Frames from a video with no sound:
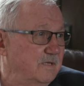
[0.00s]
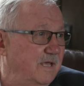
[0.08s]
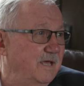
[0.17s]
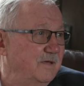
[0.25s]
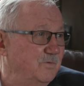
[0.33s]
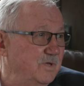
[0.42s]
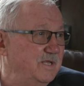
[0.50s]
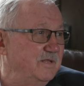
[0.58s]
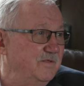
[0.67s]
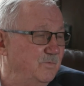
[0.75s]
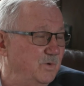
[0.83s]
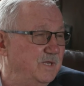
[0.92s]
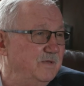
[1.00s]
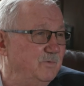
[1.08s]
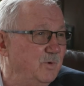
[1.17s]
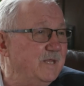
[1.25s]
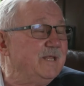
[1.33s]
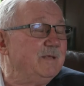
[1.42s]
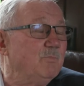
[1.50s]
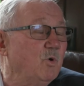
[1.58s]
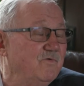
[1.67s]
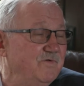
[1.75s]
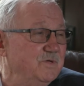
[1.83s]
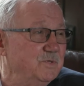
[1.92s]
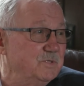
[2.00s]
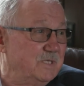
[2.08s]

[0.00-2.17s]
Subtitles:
Yeah, we need more vineyards,